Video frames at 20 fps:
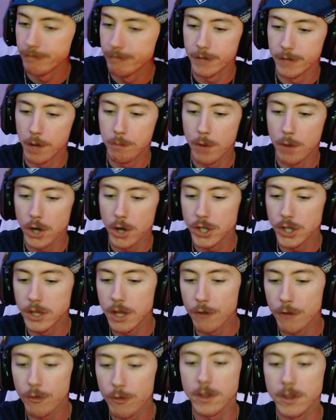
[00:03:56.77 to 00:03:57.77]
a bunch of
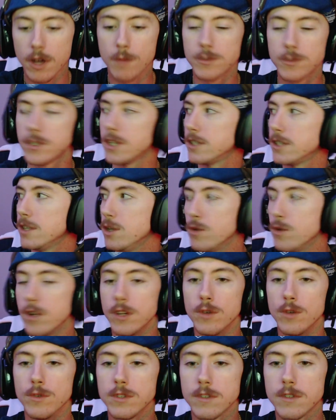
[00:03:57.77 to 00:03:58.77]
different thumbsticks that you
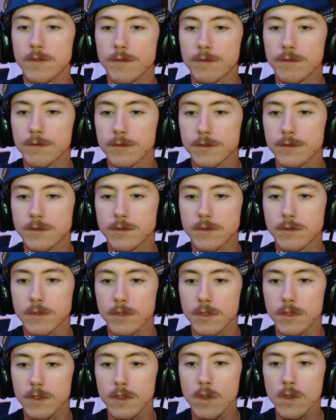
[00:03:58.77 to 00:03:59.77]
can use.
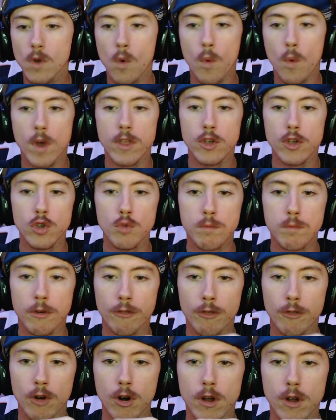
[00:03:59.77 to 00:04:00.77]
Whether you
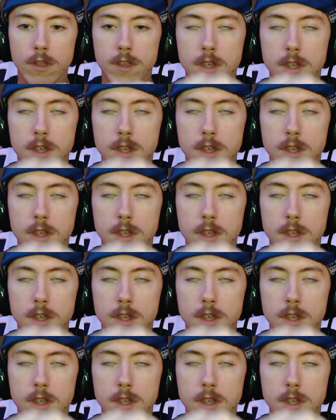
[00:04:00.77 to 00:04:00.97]
prefer the